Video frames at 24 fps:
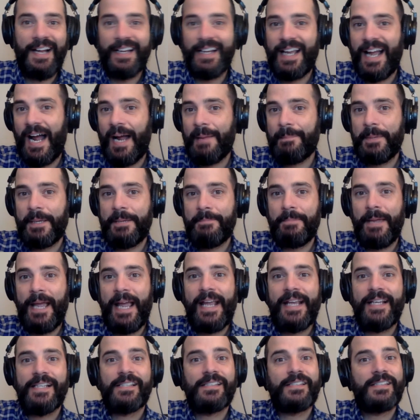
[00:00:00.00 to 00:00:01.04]
copy,
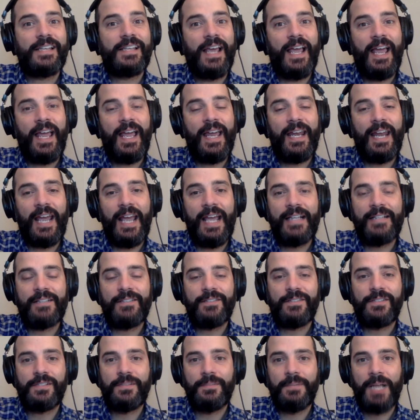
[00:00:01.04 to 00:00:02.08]
paste, and
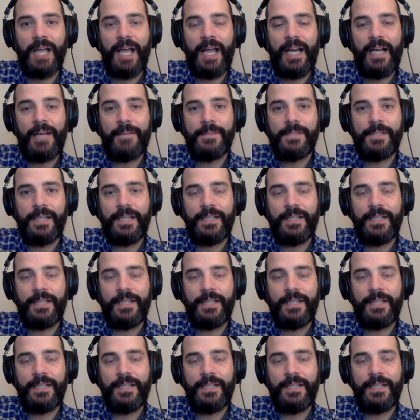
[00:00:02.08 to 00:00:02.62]
enter some lineups